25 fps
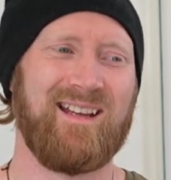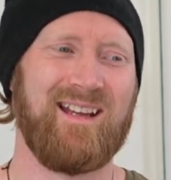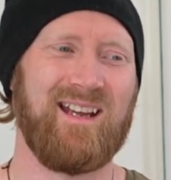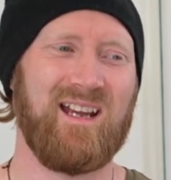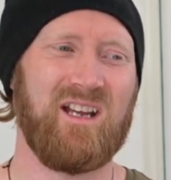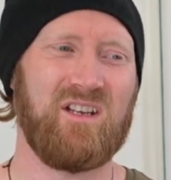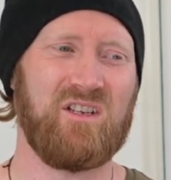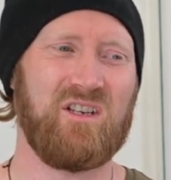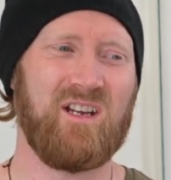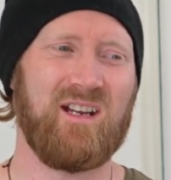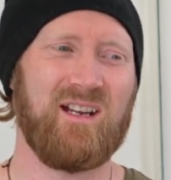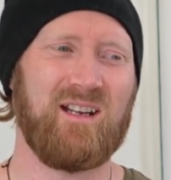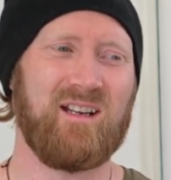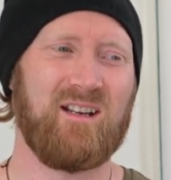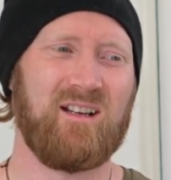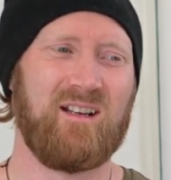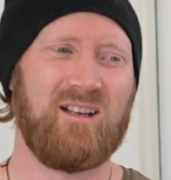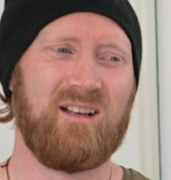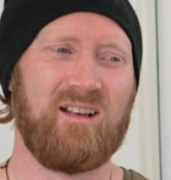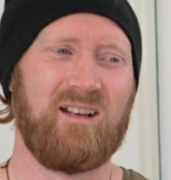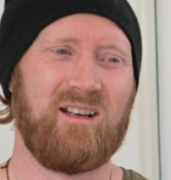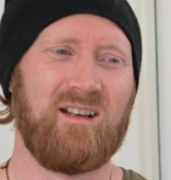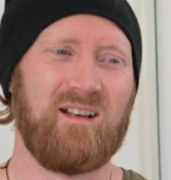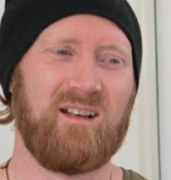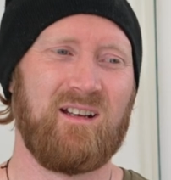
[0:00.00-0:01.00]
And yet,
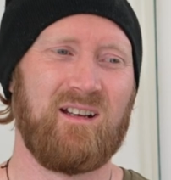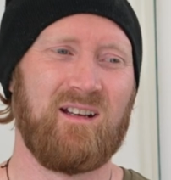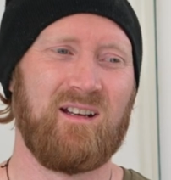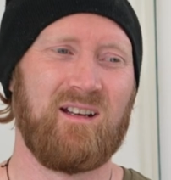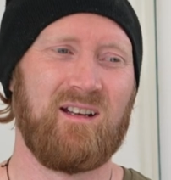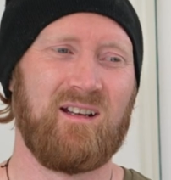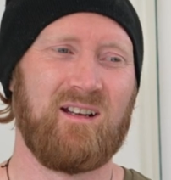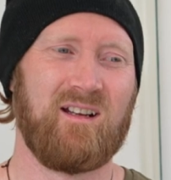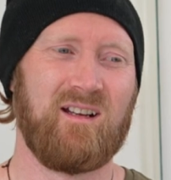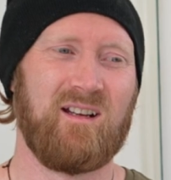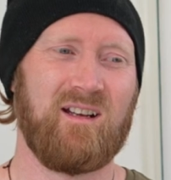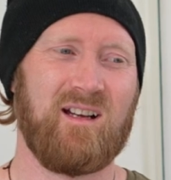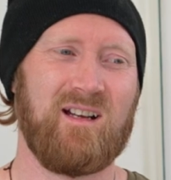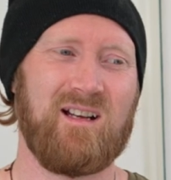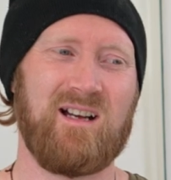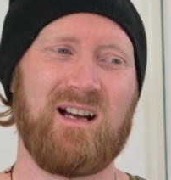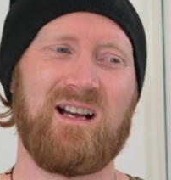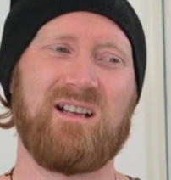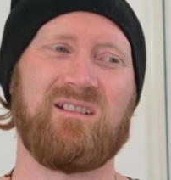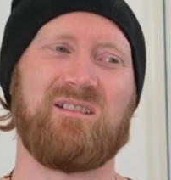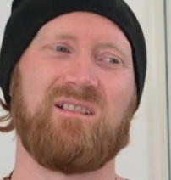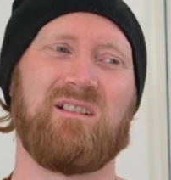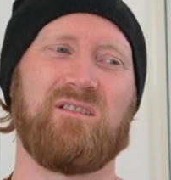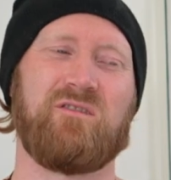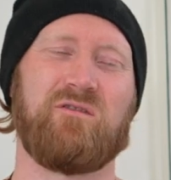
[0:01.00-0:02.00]

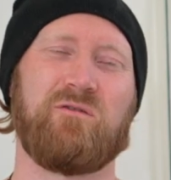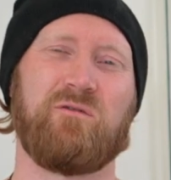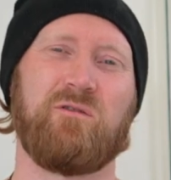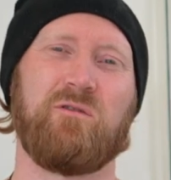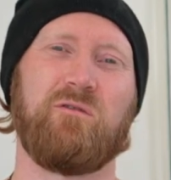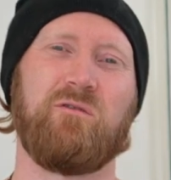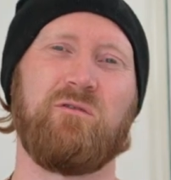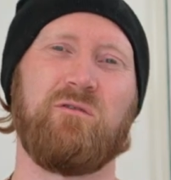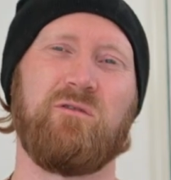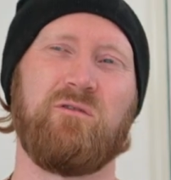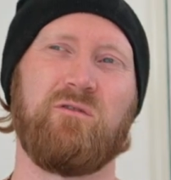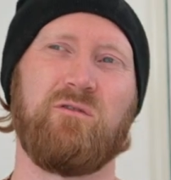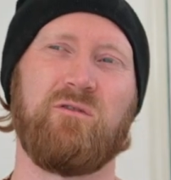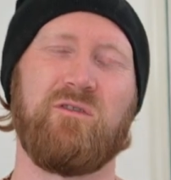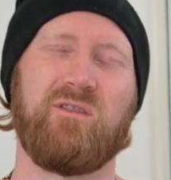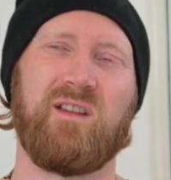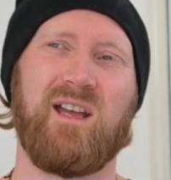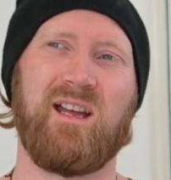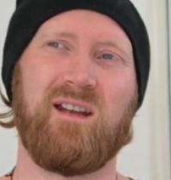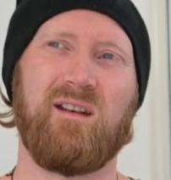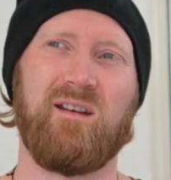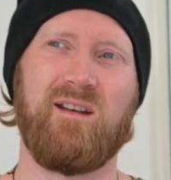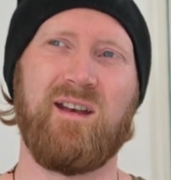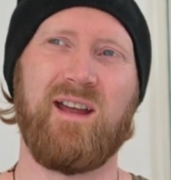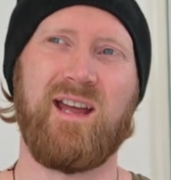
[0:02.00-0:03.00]
Asatru,
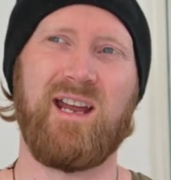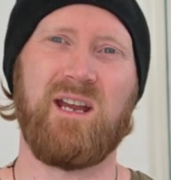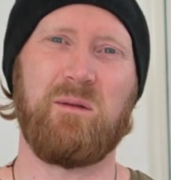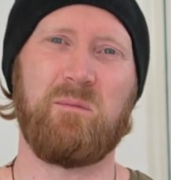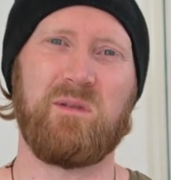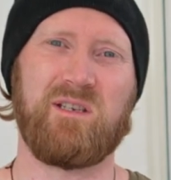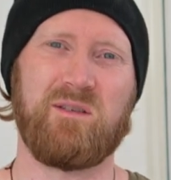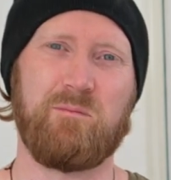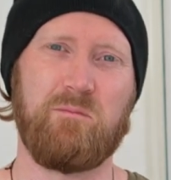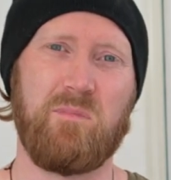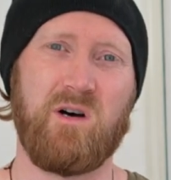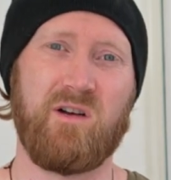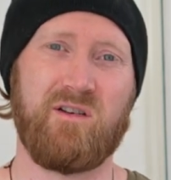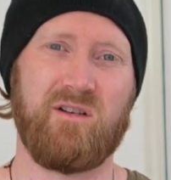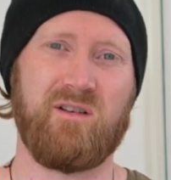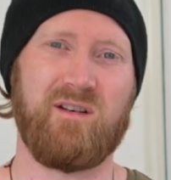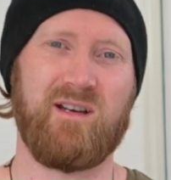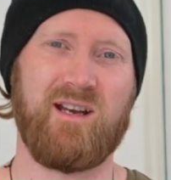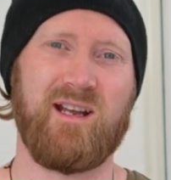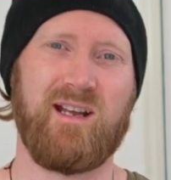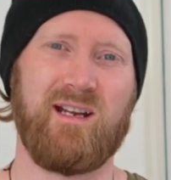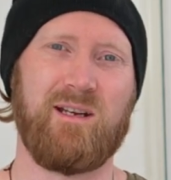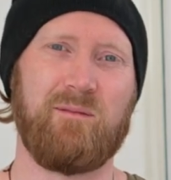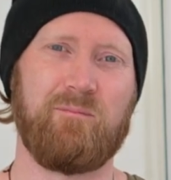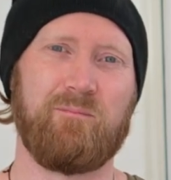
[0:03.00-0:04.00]
that name is a modern
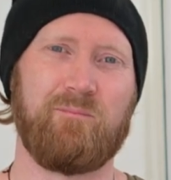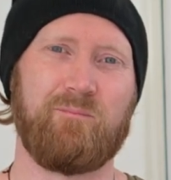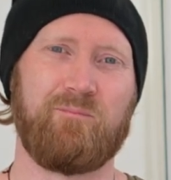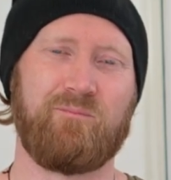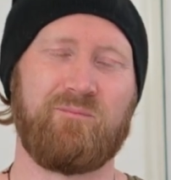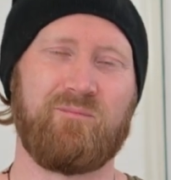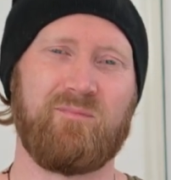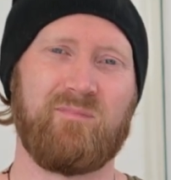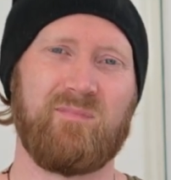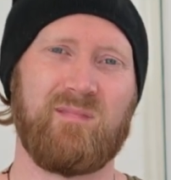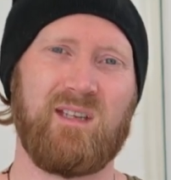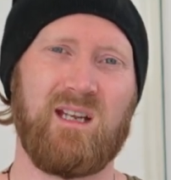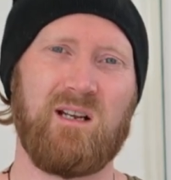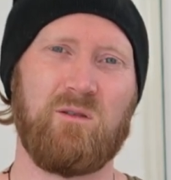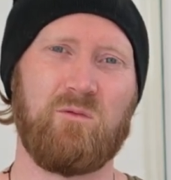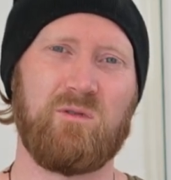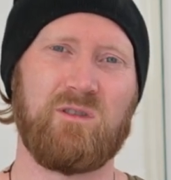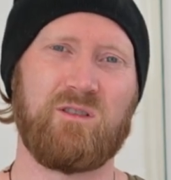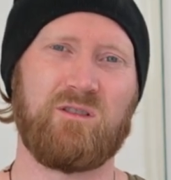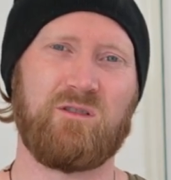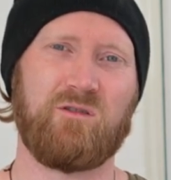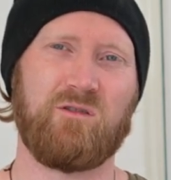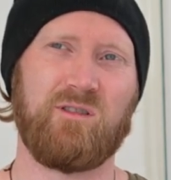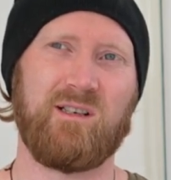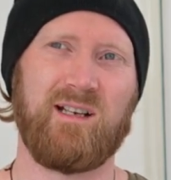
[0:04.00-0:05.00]
name. That
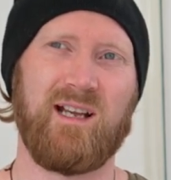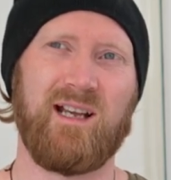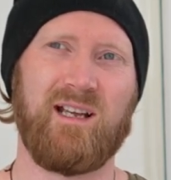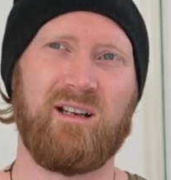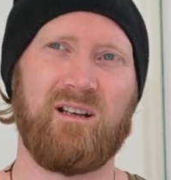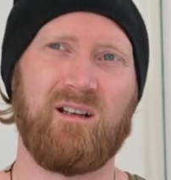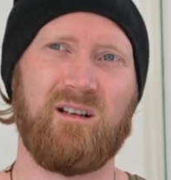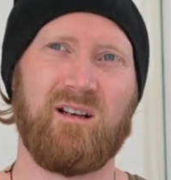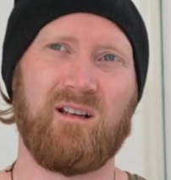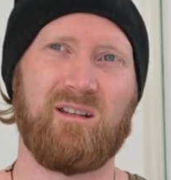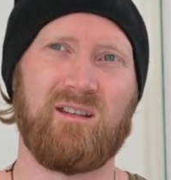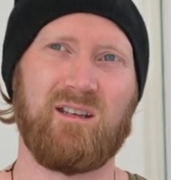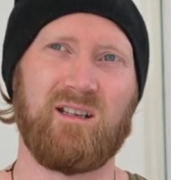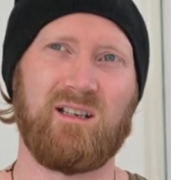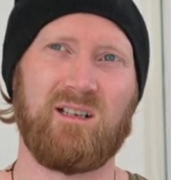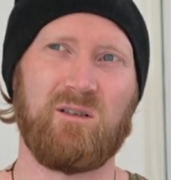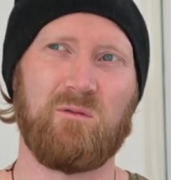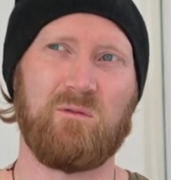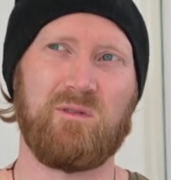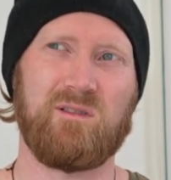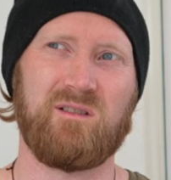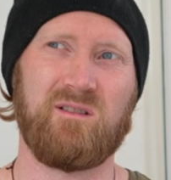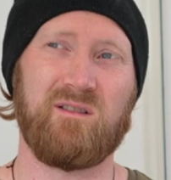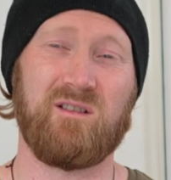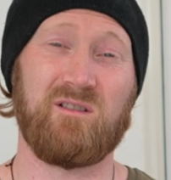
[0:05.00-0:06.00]
was created, I think it
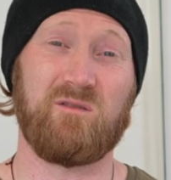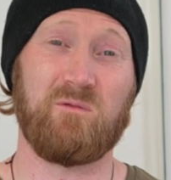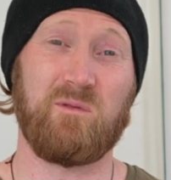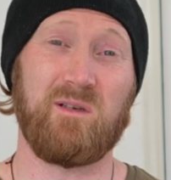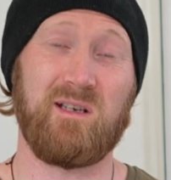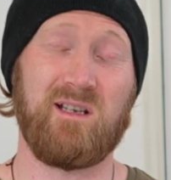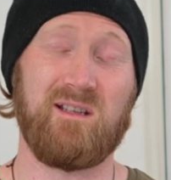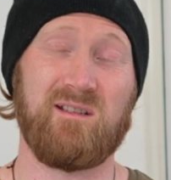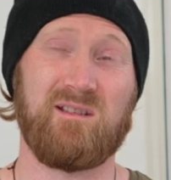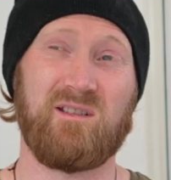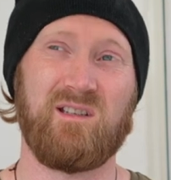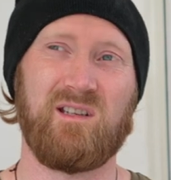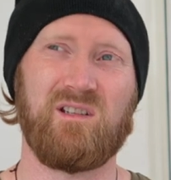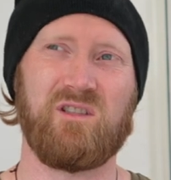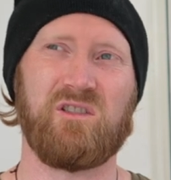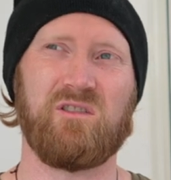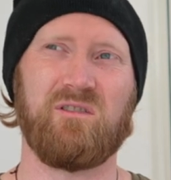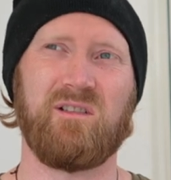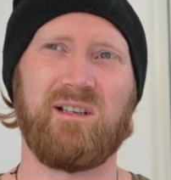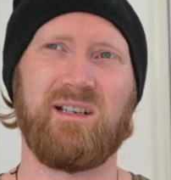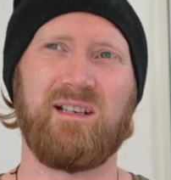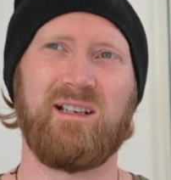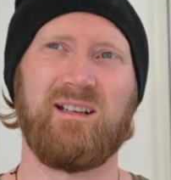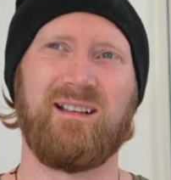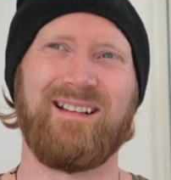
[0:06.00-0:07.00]
was in the 20th
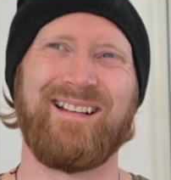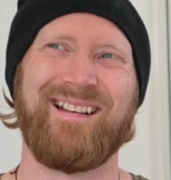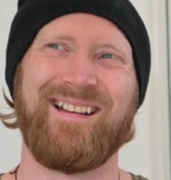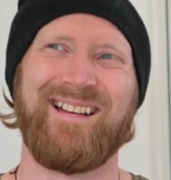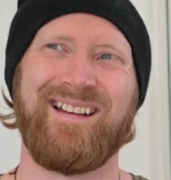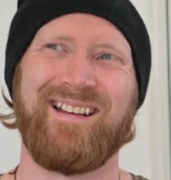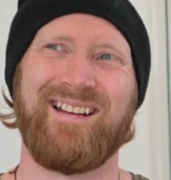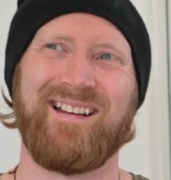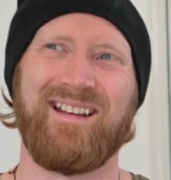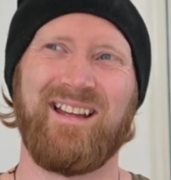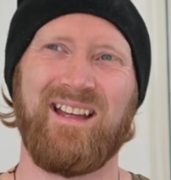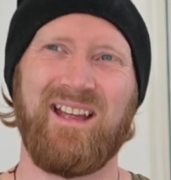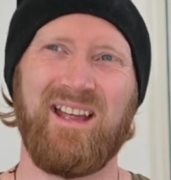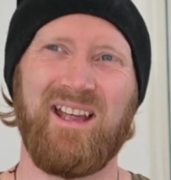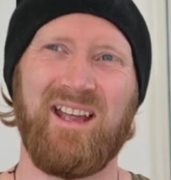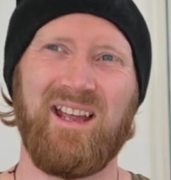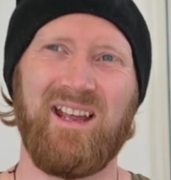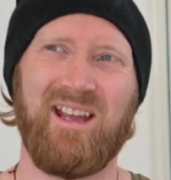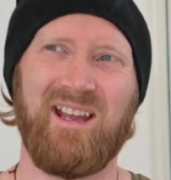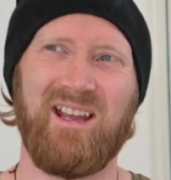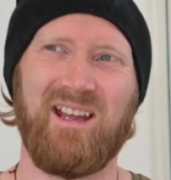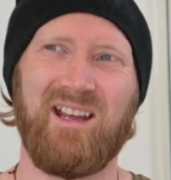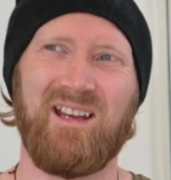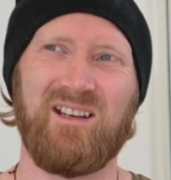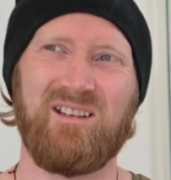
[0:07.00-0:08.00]
century,
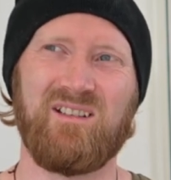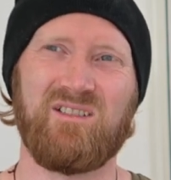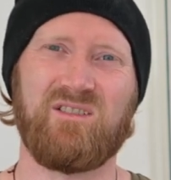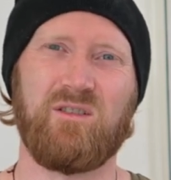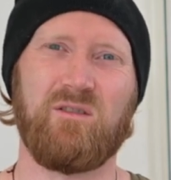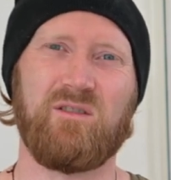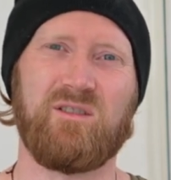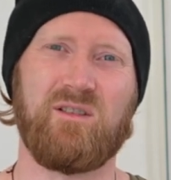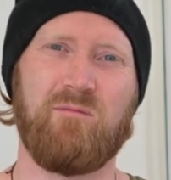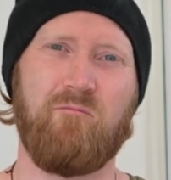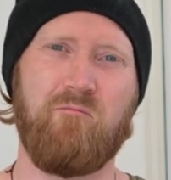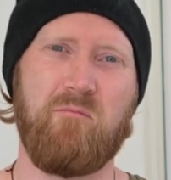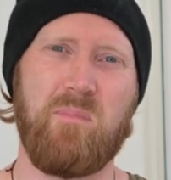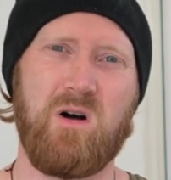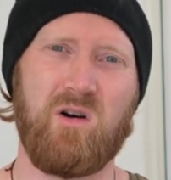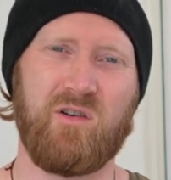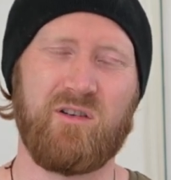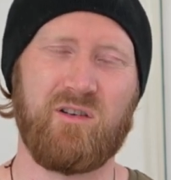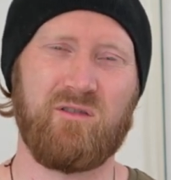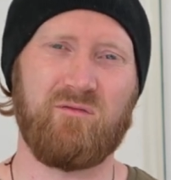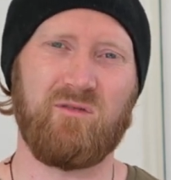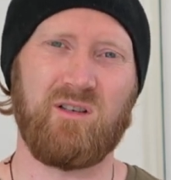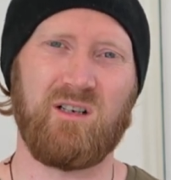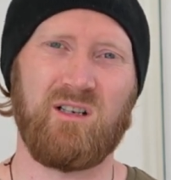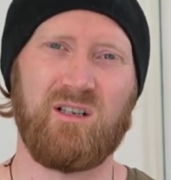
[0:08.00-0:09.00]
and so it's a
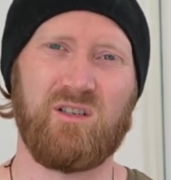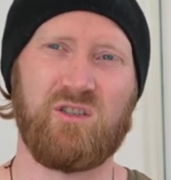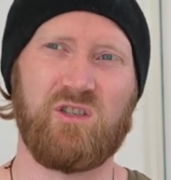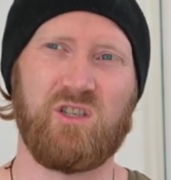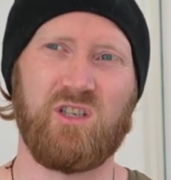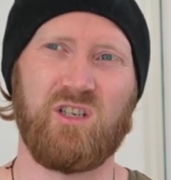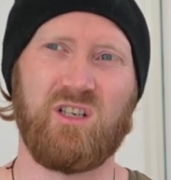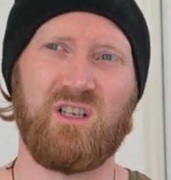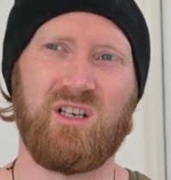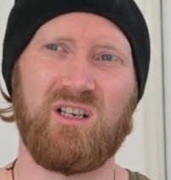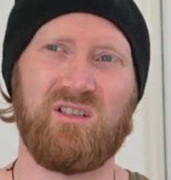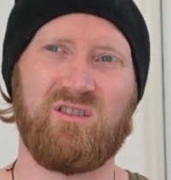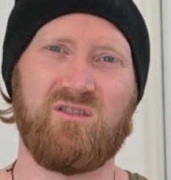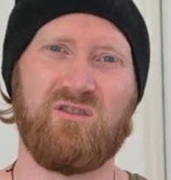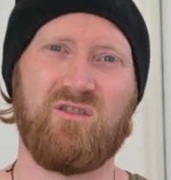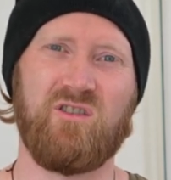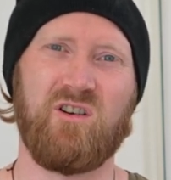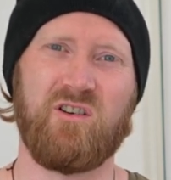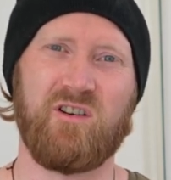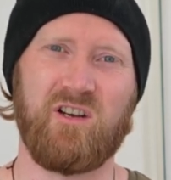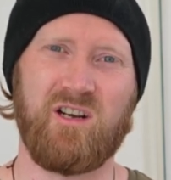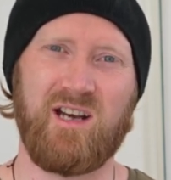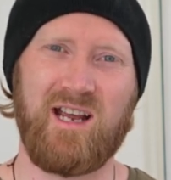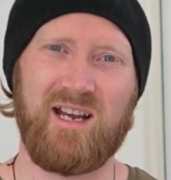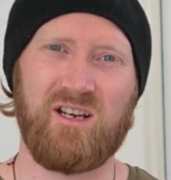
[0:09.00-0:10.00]
modern religion. It's
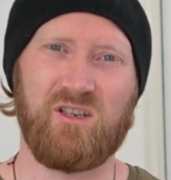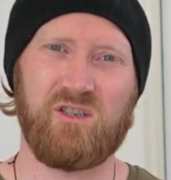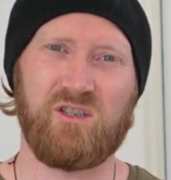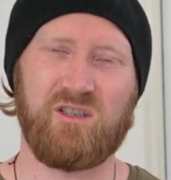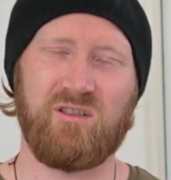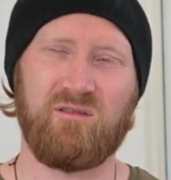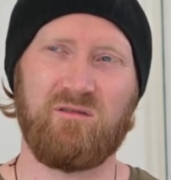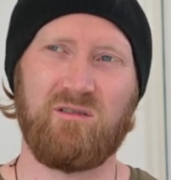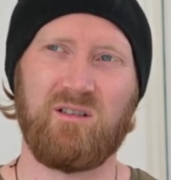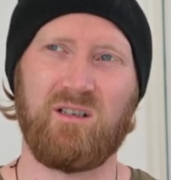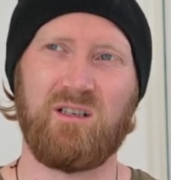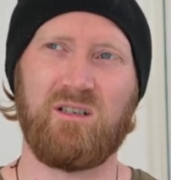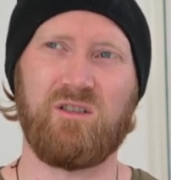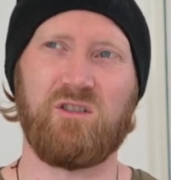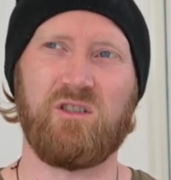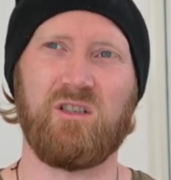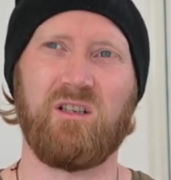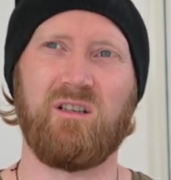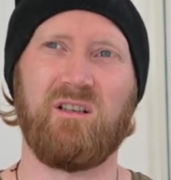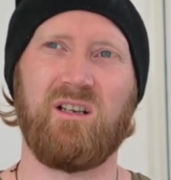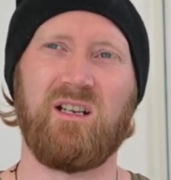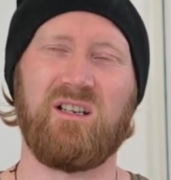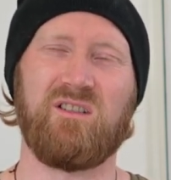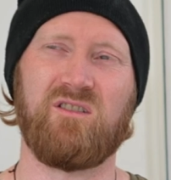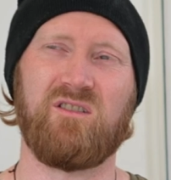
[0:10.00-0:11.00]
not an ancient religion.